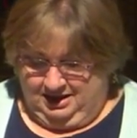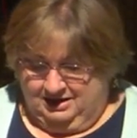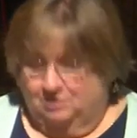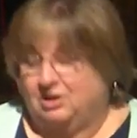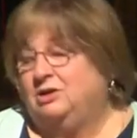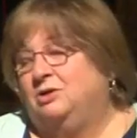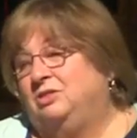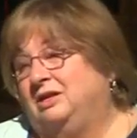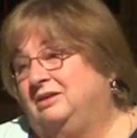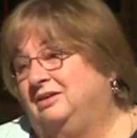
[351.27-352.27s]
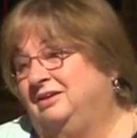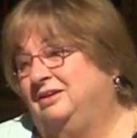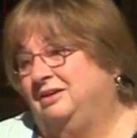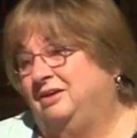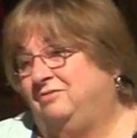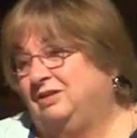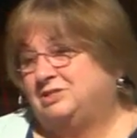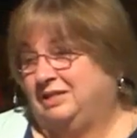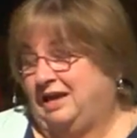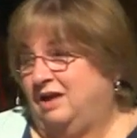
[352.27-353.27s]
Now, I know that
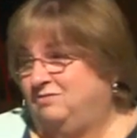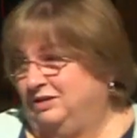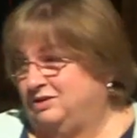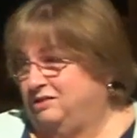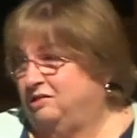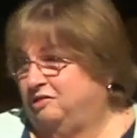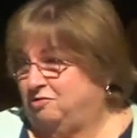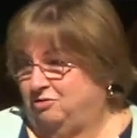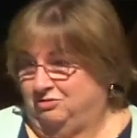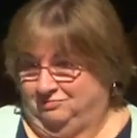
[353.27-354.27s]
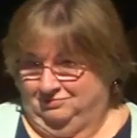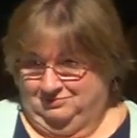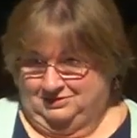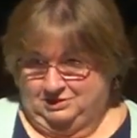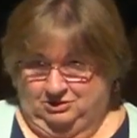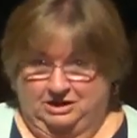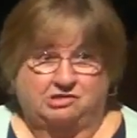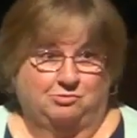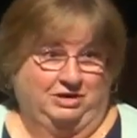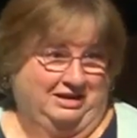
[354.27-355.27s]
officially Advent doesn't start till
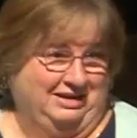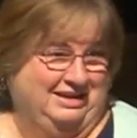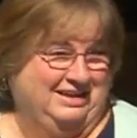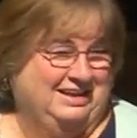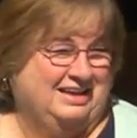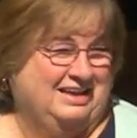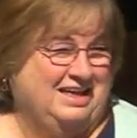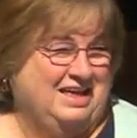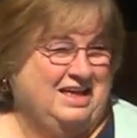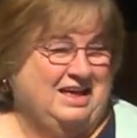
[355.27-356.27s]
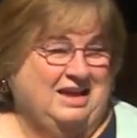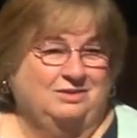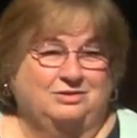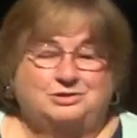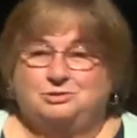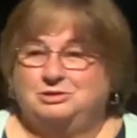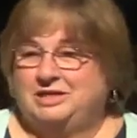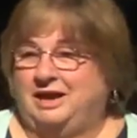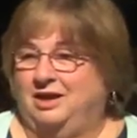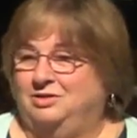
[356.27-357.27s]
next week. In the church
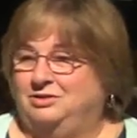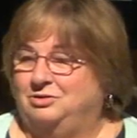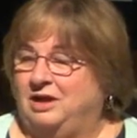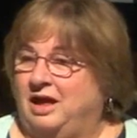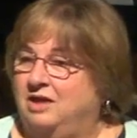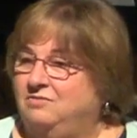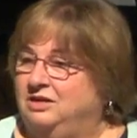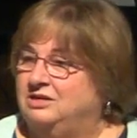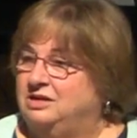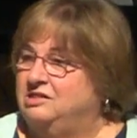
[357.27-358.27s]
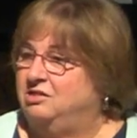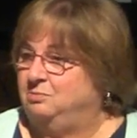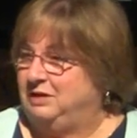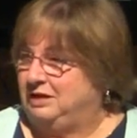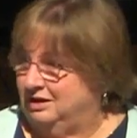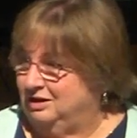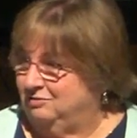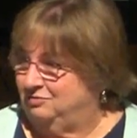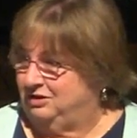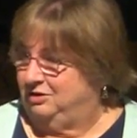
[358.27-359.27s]
calendar, Advent is the beginning
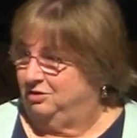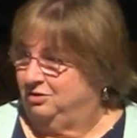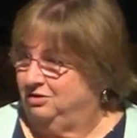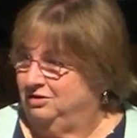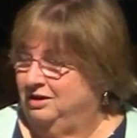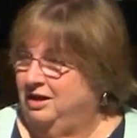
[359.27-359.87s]
of the year.